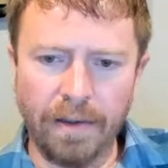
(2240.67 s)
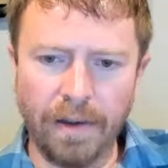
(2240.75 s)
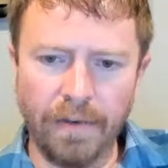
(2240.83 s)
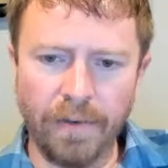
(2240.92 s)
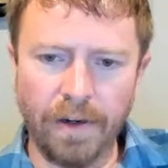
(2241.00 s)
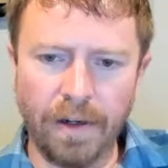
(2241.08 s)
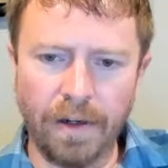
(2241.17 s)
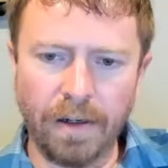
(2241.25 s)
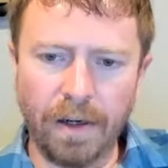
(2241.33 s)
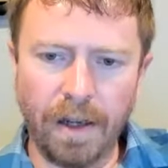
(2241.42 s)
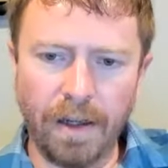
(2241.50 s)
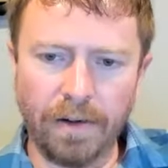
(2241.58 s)

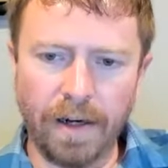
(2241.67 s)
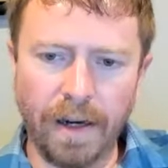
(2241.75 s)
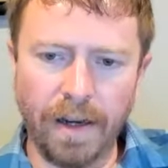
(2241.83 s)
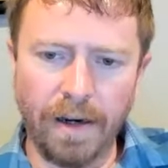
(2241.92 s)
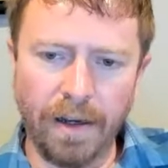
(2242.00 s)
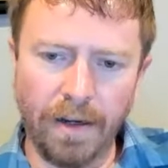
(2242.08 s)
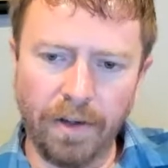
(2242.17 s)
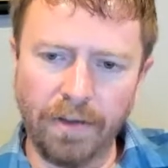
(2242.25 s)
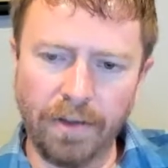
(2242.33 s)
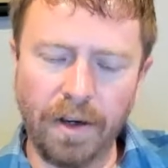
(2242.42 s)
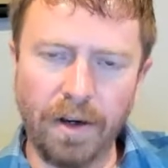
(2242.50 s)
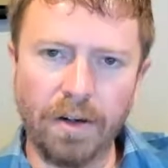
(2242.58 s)
Denver, Colorado.
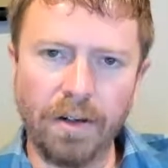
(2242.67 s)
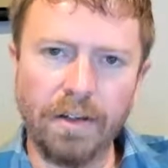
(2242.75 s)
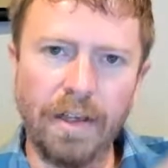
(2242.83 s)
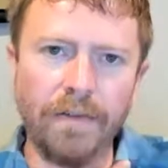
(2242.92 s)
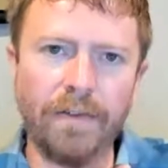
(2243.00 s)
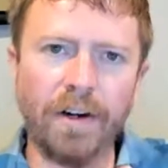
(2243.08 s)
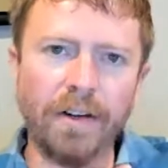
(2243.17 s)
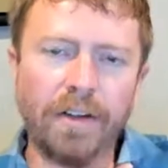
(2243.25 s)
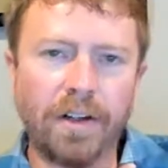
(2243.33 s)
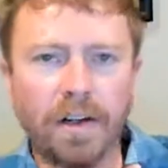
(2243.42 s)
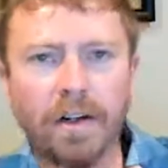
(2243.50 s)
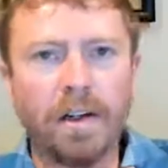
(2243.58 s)
So Denver
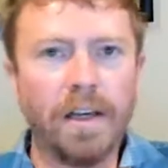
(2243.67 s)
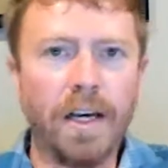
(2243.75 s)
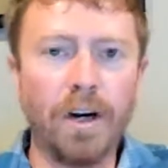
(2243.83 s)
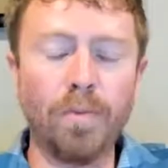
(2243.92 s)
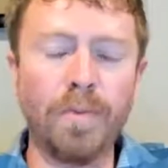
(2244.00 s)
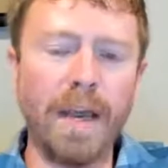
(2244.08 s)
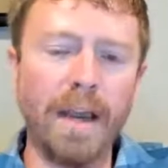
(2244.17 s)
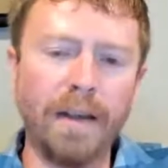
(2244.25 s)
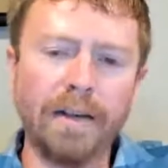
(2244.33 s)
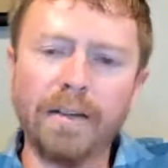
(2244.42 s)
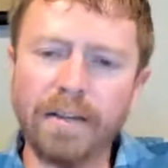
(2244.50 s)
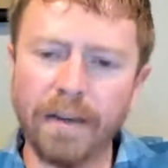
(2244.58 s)
is currently home
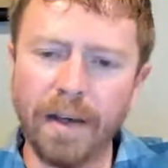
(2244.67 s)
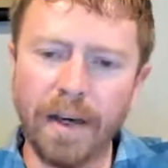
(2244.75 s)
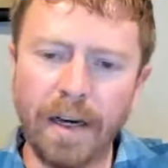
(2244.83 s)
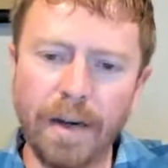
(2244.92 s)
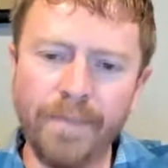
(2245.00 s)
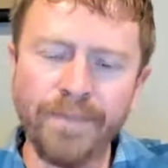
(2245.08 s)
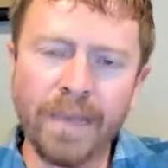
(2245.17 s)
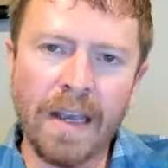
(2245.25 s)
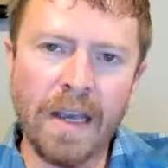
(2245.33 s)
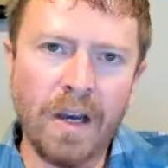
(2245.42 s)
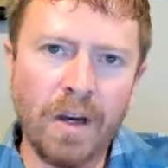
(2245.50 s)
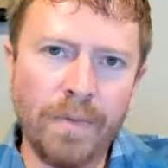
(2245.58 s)
base.
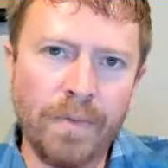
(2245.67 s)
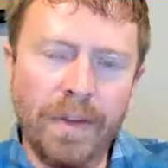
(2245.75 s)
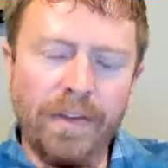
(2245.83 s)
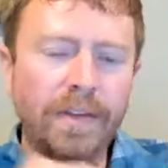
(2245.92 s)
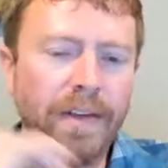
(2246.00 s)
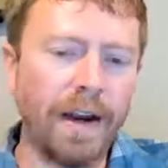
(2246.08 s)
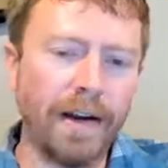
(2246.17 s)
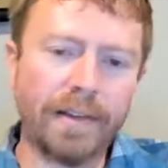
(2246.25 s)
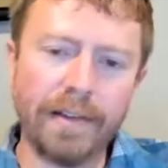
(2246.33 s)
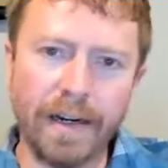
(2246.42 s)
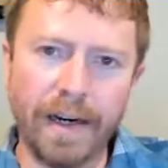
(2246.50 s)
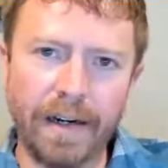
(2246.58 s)
Mrs.
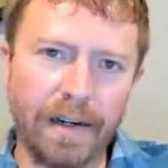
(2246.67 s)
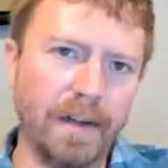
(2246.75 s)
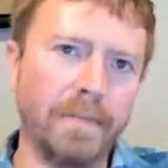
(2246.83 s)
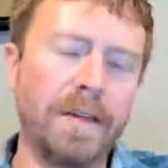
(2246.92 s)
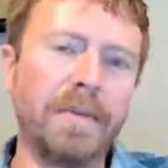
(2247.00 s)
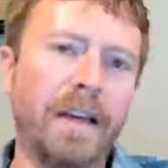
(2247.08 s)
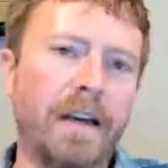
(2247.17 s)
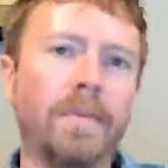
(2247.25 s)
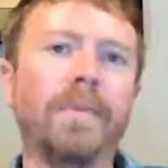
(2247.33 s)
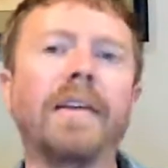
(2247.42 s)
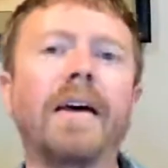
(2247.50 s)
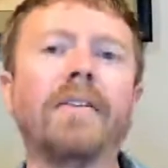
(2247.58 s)
Yonks and I are going to
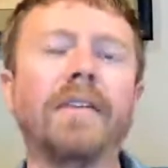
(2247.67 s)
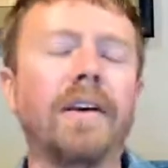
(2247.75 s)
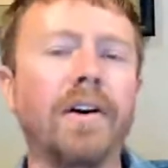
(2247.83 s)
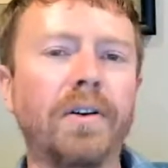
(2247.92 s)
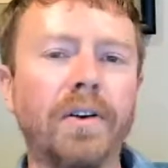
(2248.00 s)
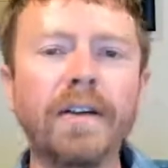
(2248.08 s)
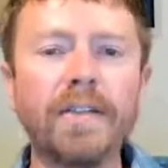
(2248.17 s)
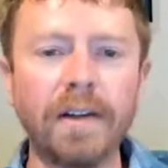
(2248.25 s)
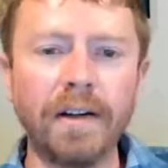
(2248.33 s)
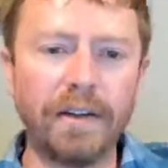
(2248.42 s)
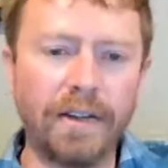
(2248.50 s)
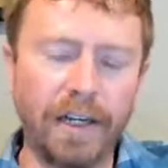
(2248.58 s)
become South Dakota
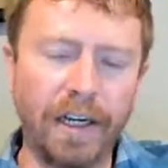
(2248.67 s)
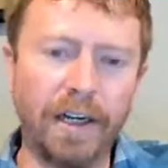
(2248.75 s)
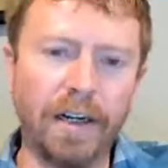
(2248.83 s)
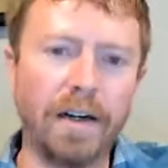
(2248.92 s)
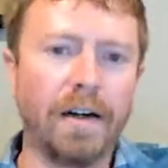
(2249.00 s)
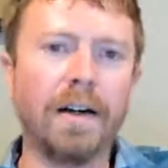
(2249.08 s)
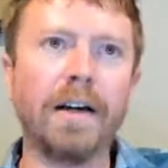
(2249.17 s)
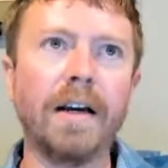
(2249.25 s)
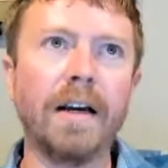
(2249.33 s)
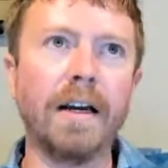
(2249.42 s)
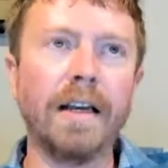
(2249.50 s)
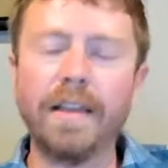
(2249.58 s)
residents here
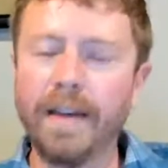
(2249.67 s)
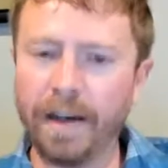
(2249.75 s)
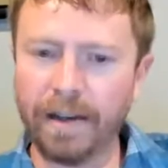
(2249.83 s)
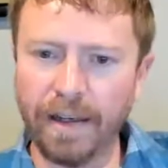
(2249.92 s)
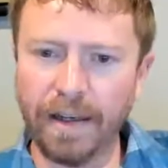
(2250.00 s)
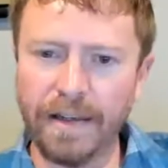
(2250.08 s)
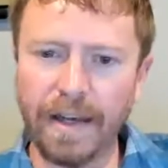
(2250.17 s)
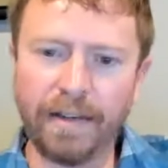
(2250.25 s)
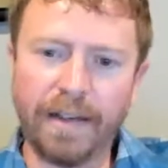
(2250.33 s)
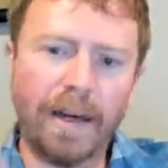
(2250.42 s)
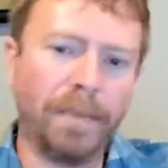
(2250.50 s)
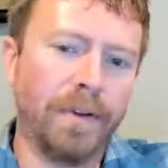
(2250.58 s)
in the
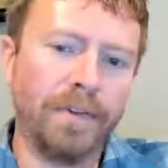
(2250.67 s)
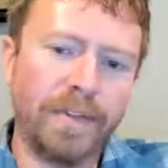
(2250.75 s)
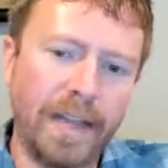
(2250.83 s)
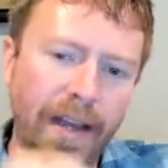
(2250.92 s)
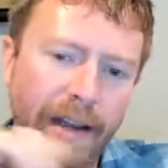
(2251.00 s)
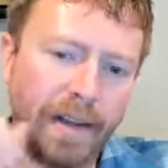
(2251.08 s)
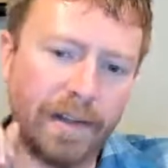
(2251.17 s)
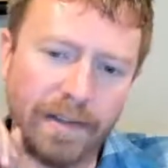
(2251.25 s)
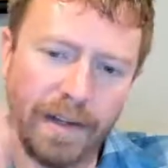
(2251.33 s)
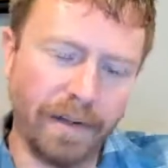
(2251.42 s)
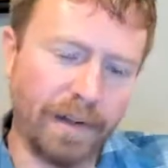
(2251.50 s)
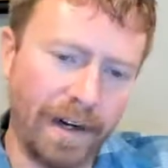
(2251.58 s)
next couple of
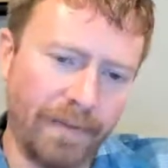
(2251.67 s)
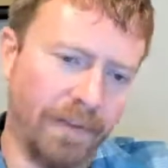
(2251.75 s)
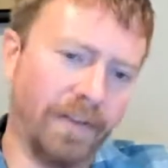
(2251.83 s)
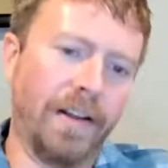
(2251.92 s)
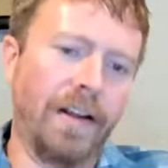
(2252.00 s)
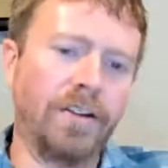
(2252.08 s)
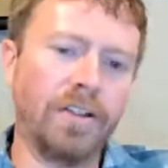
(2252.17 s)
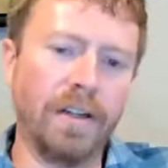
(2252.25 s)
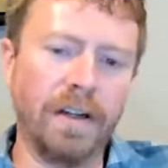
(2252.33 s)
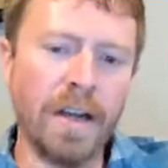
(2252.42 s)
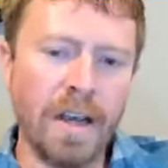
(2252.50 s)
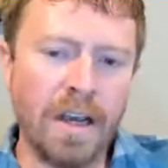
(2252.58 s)
days. Another
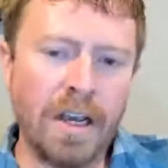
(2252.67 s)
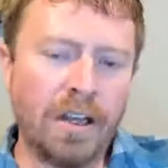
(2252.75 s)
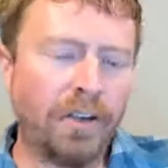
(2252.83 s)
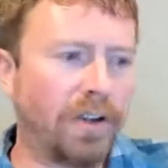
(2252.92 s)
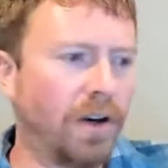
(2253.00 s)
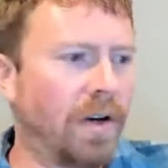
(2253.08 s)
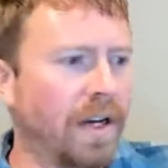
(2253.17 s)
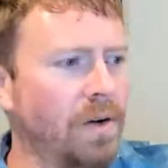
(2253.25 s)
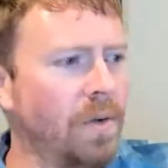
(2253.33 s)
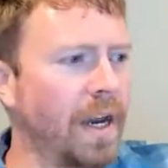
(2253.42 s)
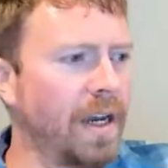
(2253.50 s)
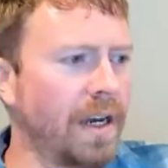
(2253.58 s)
conversation. So
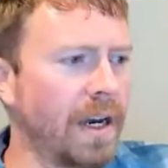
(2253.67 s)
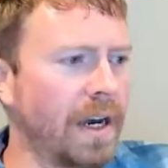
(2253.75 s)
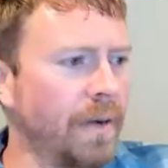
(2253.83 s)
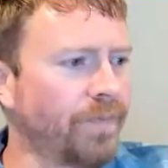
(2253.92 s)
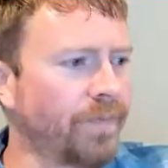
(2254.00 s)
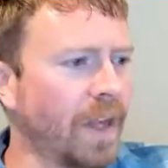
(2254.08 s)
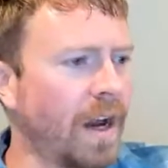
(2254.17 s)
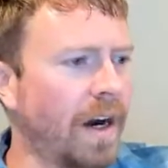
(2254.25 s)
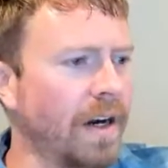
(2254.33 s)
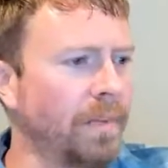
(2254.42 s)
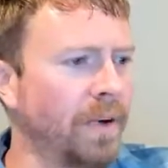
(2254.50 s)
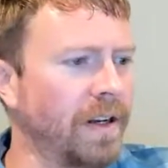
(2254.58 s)
anyway, I'm
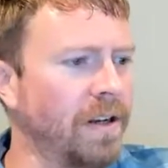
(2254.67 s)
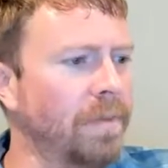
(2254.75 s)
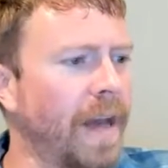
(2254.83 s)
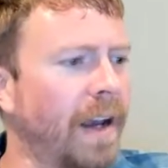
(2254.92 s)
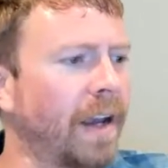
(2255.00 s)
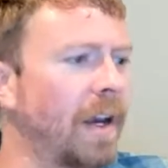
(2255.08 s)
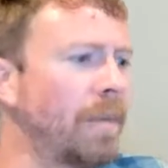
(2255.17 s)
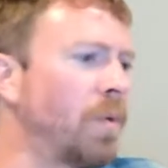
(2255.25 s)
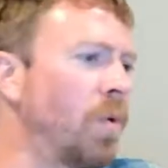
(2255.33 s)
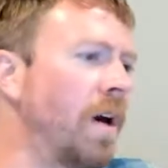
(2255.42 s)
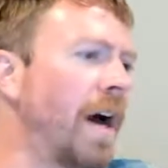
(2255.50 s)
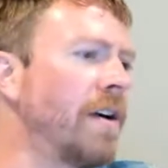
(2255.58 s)
going to bring you back up.
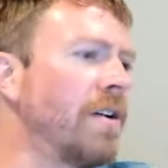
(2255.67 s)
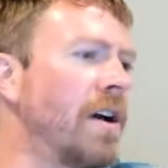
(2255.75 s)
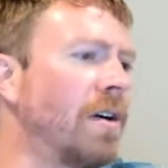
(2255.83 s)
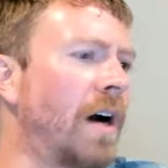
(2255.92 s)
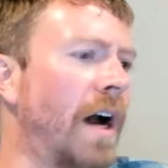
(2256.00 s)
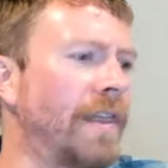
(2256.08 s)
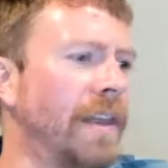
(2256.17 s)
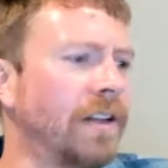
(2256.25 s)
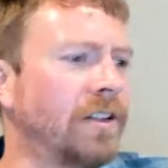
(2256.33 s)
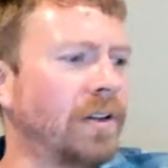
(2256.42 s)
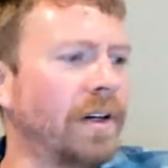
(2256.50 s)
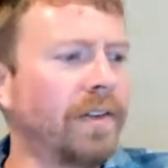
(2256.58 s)
Well, I don't know. I
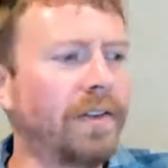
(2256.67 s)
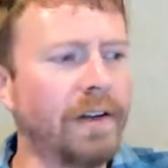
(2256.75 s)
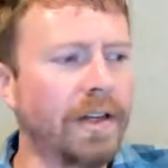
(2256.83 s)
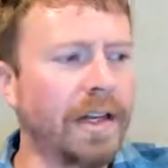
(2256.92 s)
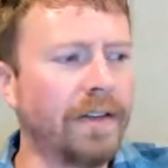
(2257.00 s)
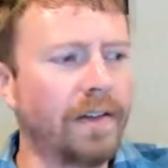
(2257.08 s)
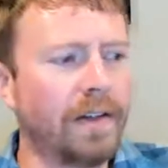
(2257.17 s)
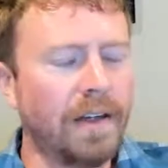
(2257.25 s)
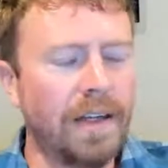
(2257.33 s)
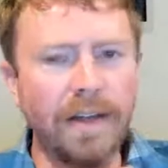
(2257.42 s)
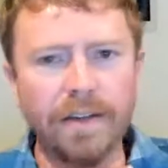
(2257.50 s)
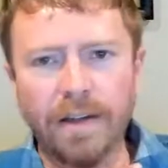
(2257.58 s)
think Teresa
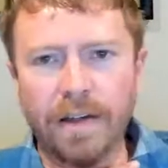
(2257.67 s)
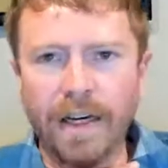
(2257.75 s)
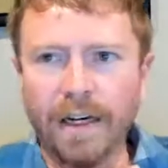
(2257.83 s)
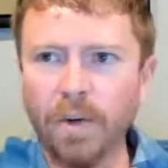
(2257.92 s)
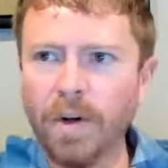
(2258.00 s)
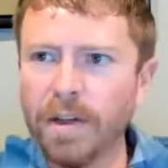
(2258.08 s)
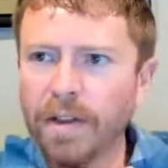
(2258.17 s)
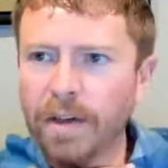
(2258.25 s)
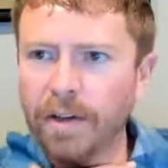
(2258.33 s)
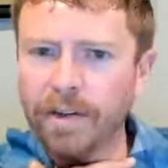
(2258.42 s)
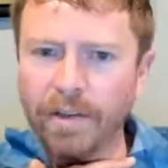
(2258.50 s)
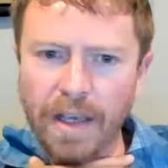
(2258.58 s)
isn't here with
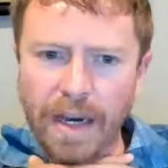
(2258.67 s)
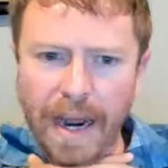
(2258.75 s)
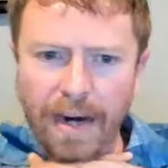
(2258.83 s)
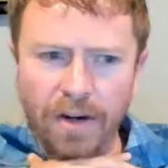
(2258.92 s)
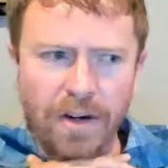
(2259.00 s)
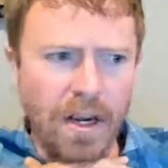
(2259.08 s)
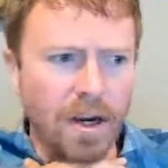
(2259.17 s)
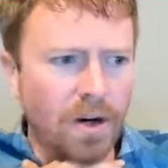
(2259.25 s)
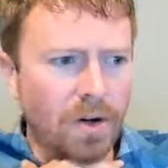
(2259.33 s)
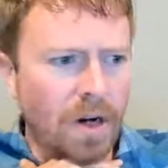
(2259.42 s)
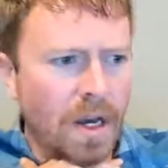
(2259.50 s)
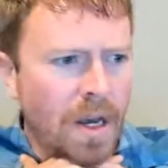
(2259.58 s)
us, and I don't
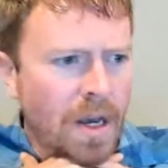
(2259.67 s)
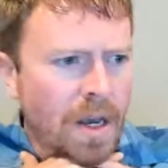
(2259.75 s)
know